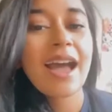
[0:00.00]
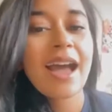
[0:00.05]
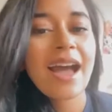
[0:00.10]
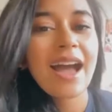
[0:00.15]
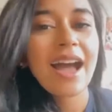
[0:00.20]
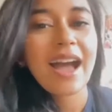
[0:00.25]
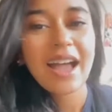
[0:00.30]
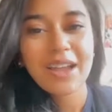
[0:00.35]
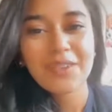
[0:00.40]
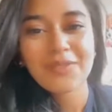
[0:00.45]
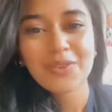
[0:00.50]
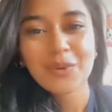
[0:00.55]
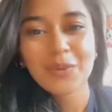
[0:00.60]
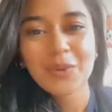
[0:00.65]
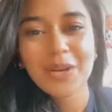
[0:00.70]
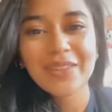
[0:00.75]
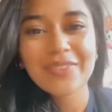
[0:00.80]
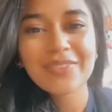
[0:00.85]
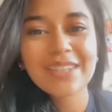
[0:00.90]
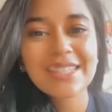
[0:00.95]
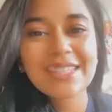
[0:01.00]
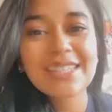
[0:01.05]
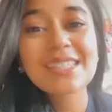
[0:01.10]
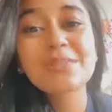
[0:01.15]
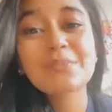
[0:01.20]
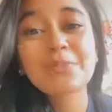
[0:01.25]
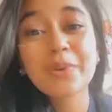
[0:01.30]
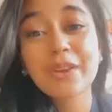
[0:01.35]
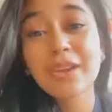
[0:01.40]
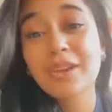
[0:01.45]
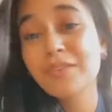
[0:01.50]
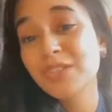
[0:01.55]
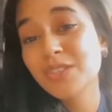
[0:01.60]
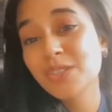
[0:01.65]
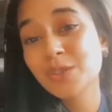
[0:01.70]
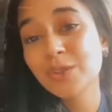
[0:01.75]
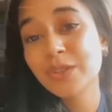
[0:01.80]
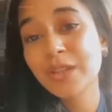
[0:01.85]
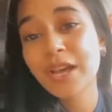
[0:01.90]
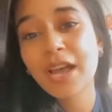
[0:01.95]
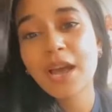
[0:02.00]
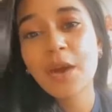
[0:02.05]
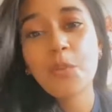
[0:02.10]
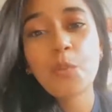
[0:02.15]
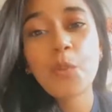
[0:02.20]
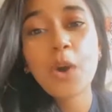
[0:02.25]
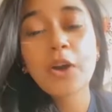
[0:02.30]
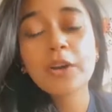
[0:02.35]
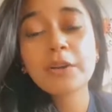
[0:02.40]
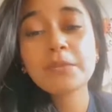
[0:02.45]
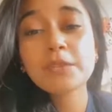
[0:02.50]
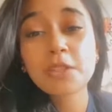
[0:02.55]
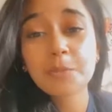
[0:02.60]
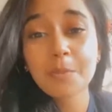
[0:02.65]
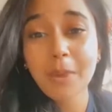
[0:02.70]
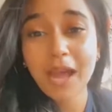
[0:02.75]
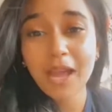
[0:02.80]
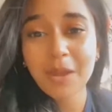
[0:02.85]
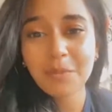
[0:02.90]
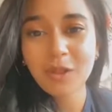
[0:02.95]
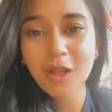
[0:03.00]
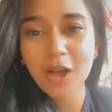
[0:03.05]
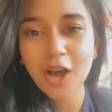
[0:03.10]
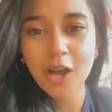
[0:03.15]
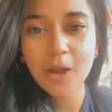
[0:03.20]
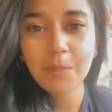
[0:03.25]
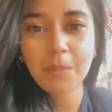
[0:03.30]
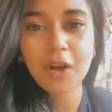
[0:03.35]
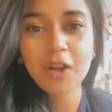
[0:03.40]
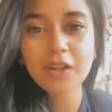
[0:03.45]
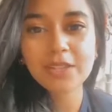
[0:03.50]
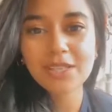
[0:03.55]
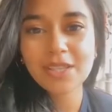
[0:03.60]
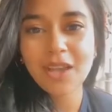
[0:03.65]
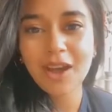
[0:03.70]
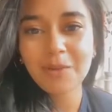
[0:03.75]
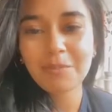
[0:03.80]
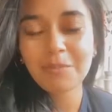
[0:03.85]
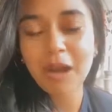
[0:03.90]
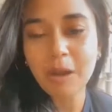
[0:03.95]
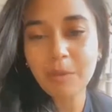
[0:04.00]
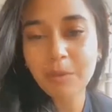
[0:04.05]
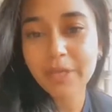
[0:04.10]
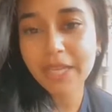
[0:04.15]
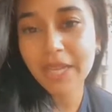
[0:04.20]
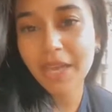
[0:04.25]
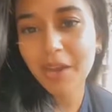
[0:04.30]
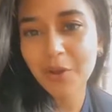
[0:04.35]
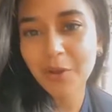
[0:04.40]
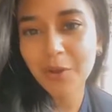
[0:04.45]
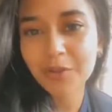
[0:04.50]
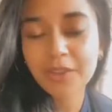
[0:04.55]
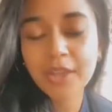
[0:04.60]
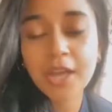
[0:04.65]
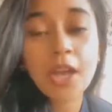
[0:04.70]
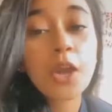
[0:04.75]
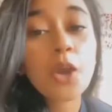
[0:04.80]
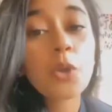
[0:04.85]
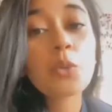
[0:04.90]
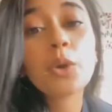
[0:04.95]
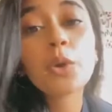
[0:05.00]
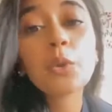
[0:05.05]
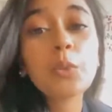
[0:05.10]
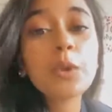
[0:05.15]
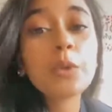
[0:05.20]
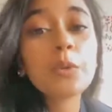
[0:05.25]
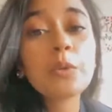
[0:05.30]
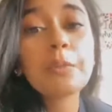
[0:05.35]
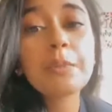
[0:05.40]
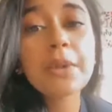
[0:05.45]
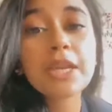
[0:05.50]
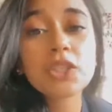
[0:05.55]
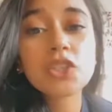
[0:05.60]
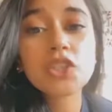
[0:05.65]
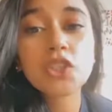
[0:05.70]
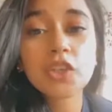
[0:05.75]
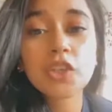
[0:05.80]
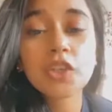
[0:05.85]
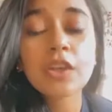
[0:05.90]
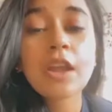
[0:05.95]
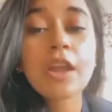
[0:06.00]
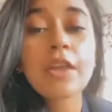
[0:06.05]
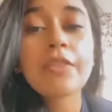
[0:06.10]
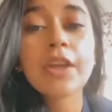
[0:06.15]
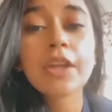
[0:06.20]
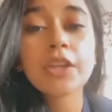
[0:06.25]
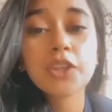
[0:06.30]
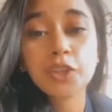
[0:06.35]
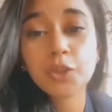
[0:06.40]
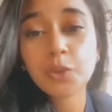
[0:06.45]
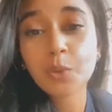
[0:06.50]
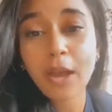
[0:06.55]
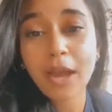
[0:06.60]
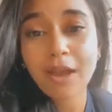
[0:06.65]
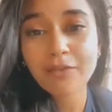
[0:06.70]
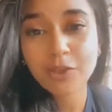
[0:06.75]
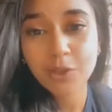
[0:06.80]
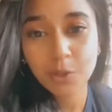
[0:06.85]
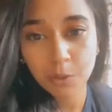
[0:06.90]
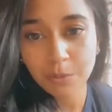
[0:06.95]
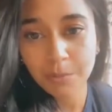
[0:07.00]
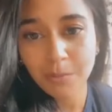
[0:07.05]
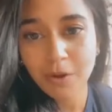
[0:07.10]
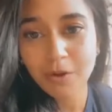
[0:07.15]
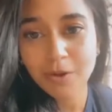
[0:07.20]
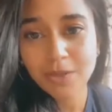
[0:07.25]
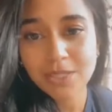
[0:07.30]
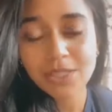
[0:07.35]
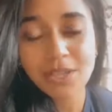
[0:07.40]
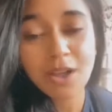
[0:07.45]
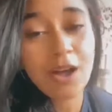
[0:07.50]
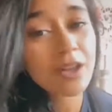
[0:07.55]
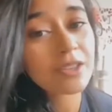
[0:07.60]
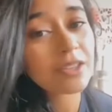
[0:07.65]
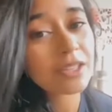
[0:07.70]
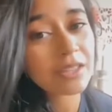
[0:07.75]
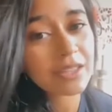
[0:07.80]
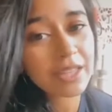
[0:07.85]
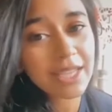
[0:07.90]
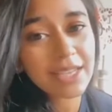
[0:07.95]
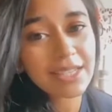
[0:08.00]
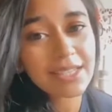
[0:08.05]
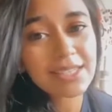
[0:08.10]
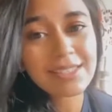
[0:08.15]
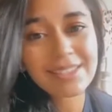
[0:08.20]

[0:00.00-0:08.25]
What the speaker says: Hi everyone, this is Priya Vadula, and welcome to my blog, Pulse on Public Health, where we will make sure that you have your pulse on the latest